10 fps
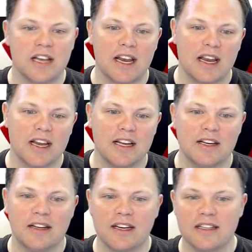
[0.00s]

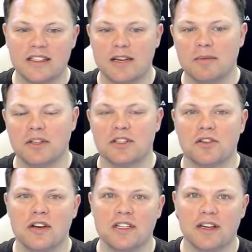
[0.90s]
and like disabling
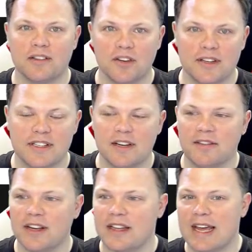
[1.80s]
screensaver and
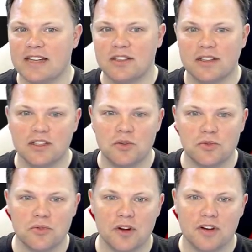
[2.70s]
stuff like that. So let's go
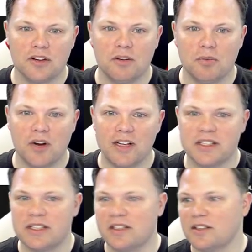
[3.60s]
through our little
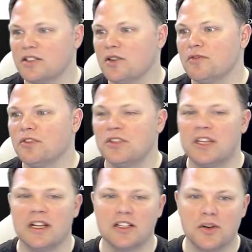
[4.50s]
process here. So first
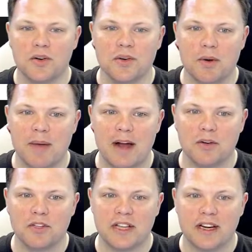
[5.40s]
thing, let's go into our
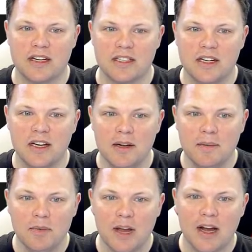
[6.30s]
power settings,
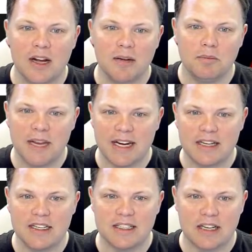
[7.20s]
and
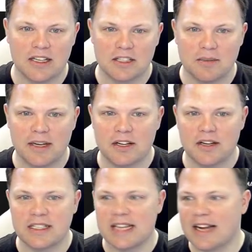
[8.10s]
it's going to explain to
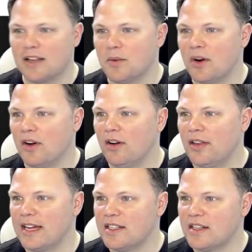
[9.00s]
you exactly where all
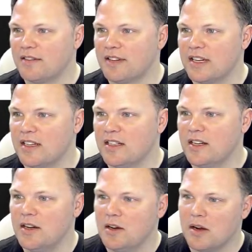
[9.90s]
that stuff is.
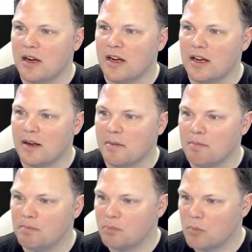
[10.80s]

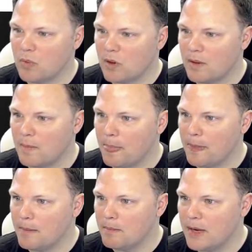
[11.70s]

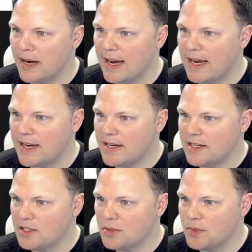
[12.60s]
But
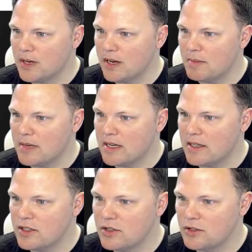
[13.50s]
as we come
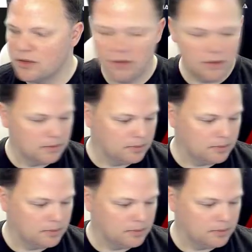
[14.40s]
into,